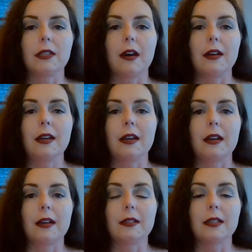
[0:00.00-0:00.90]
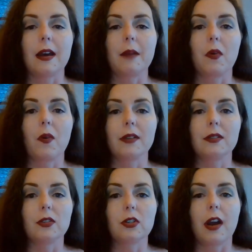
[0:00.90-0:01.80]
done and I'm going
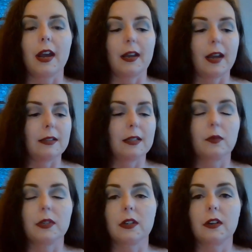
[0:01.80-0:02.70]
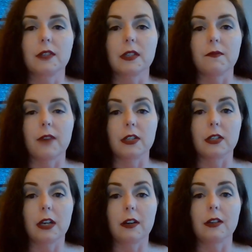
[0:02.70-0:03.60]
to try it. I did reserve some
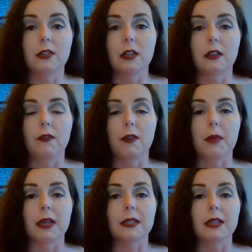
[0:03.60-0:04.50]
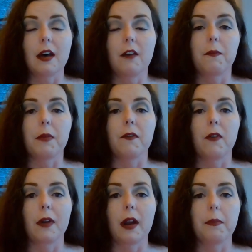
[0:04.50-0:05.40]
vegetarian chili for myself
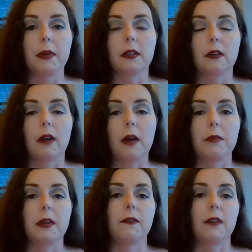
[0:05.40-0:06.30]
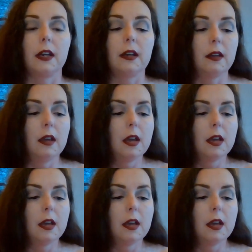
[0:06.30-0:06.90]
before I put the ground beef in it.